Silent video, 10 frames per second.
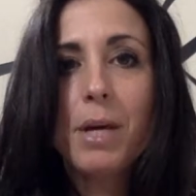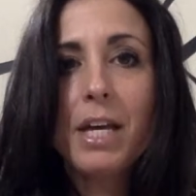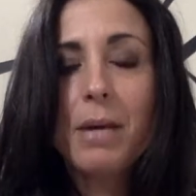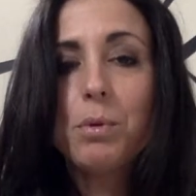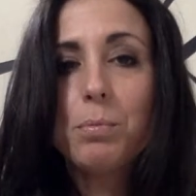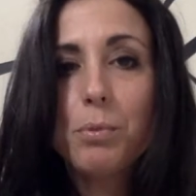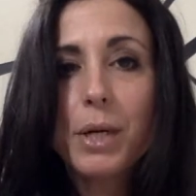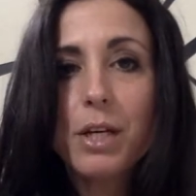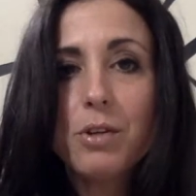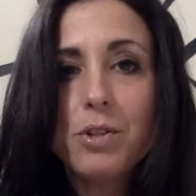It will
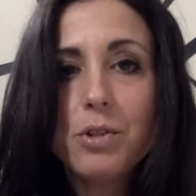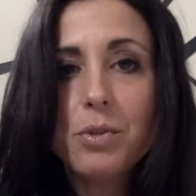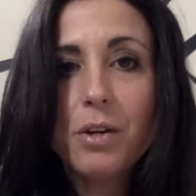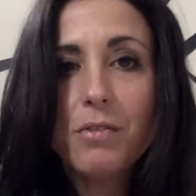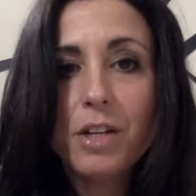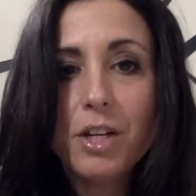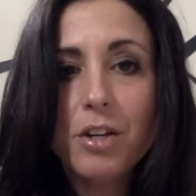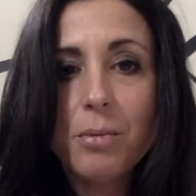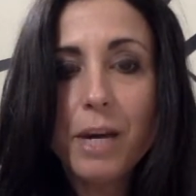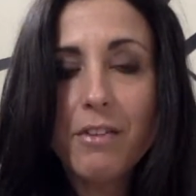bring you to a
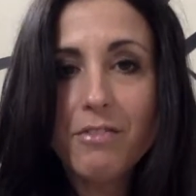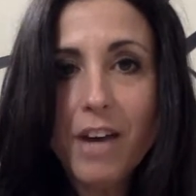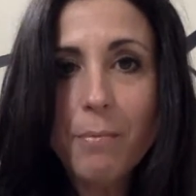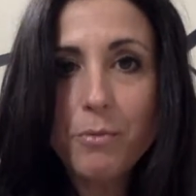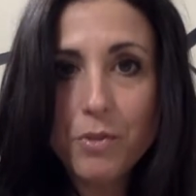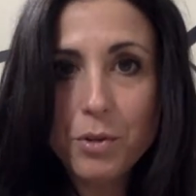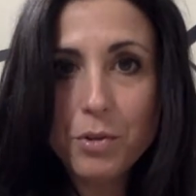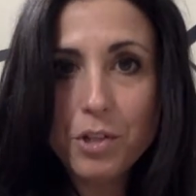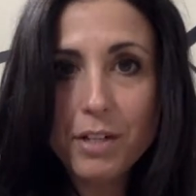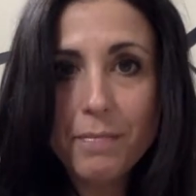video by Fem
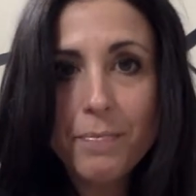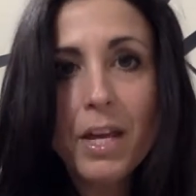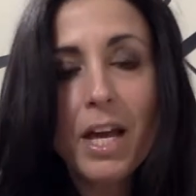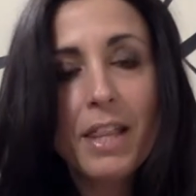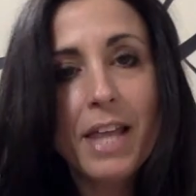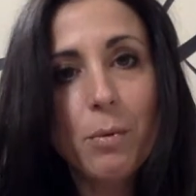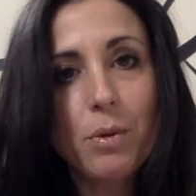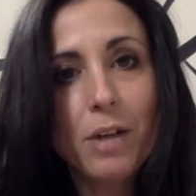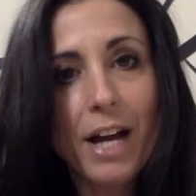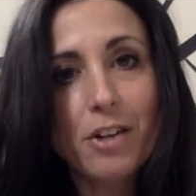Fusion that
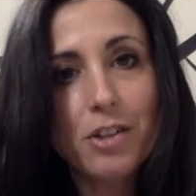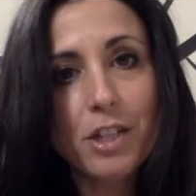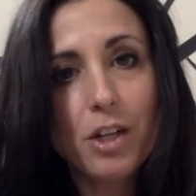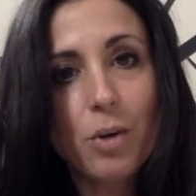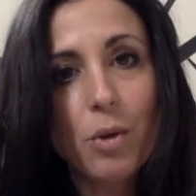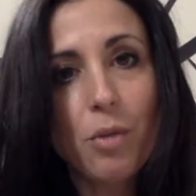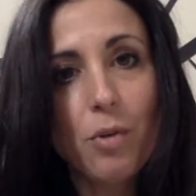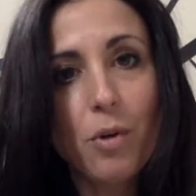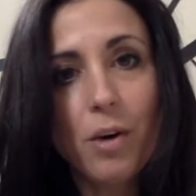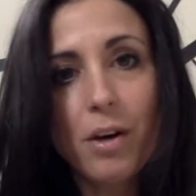will actually go
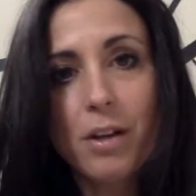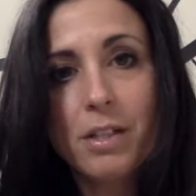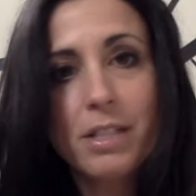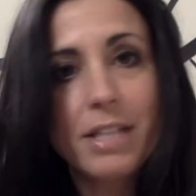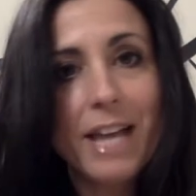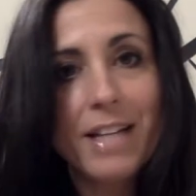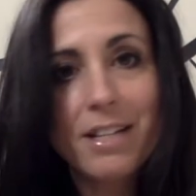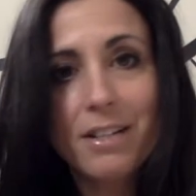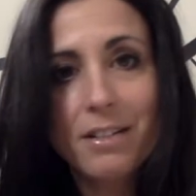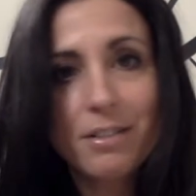through a 10
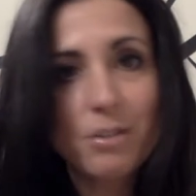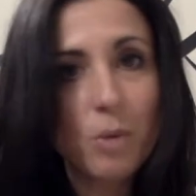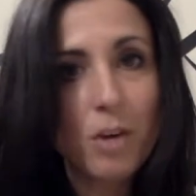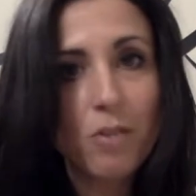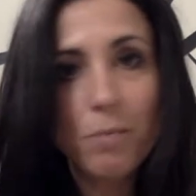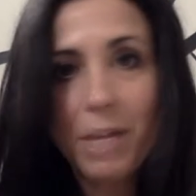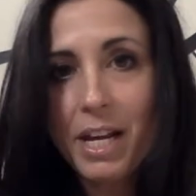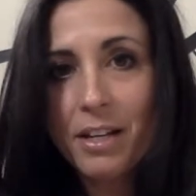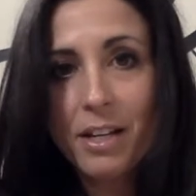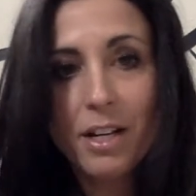to 12
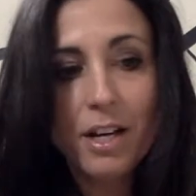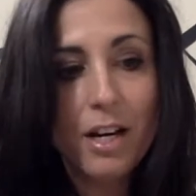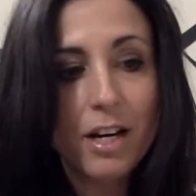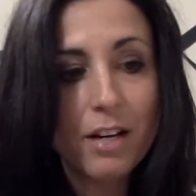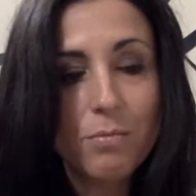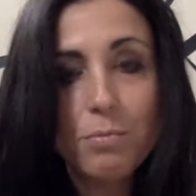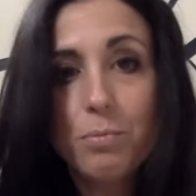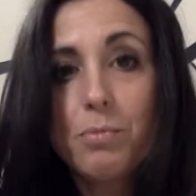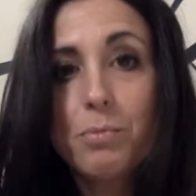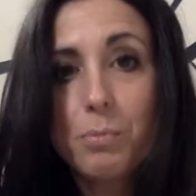minute
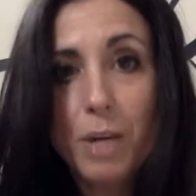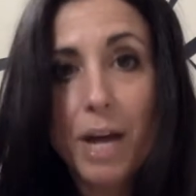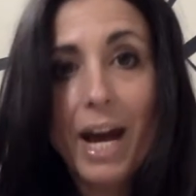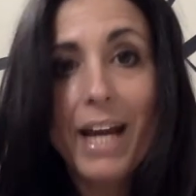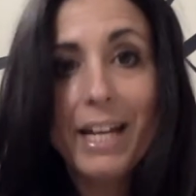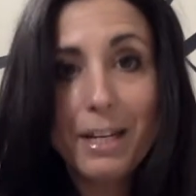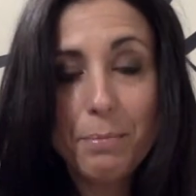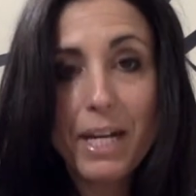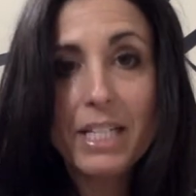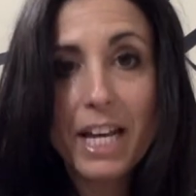guided
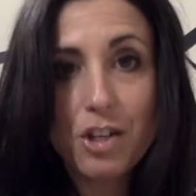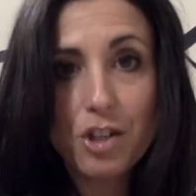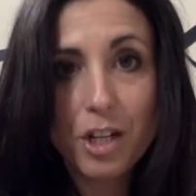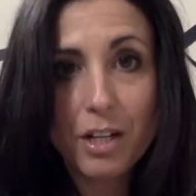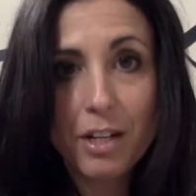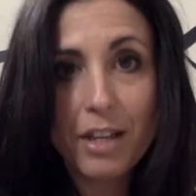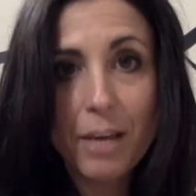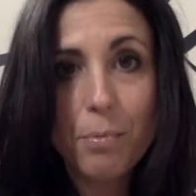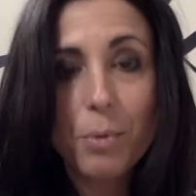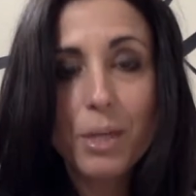meditation
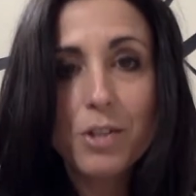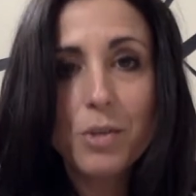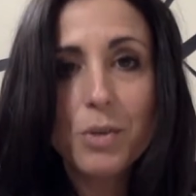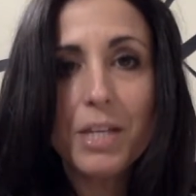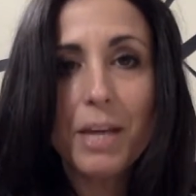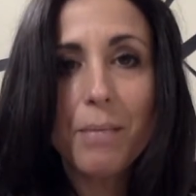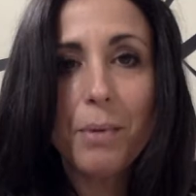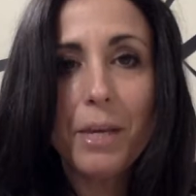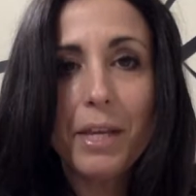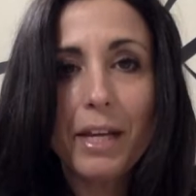that brings you into that
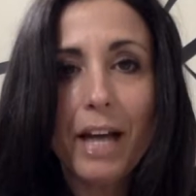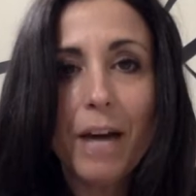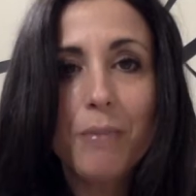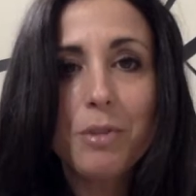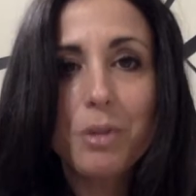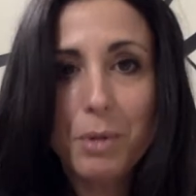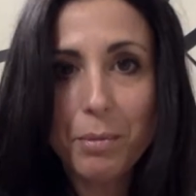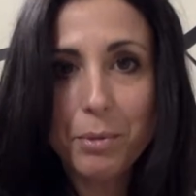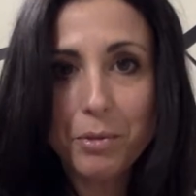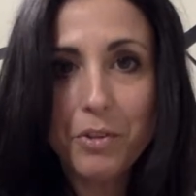breathing and helps you to be
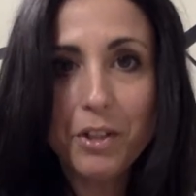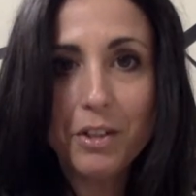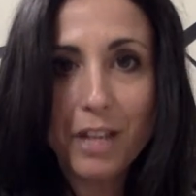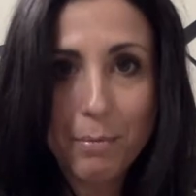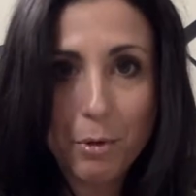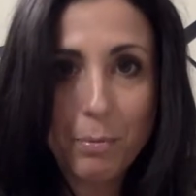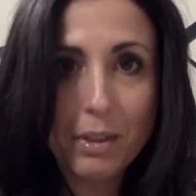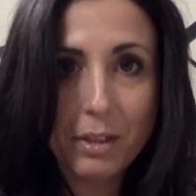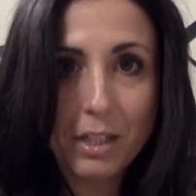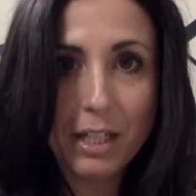able to feel that
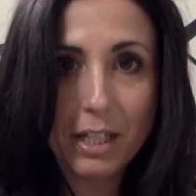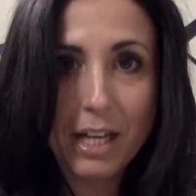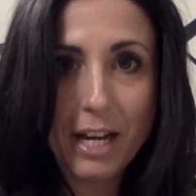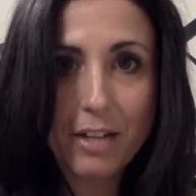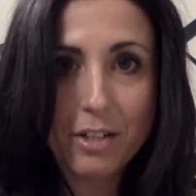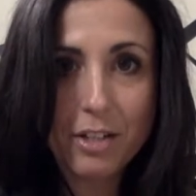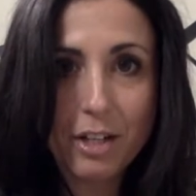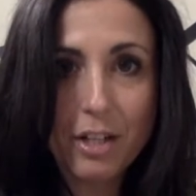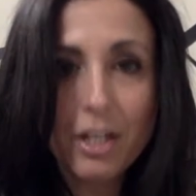mobility in the canister.